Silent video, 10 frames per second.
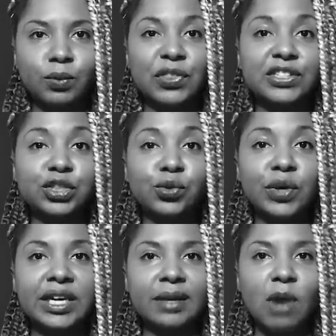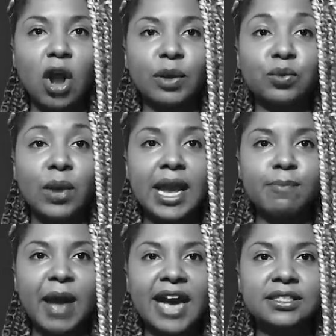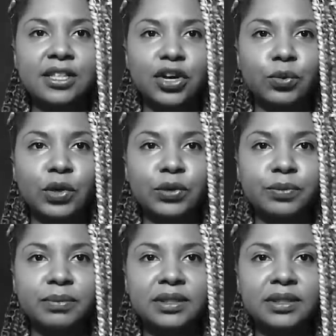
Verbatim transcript: With a scream, Ari ran back to their room.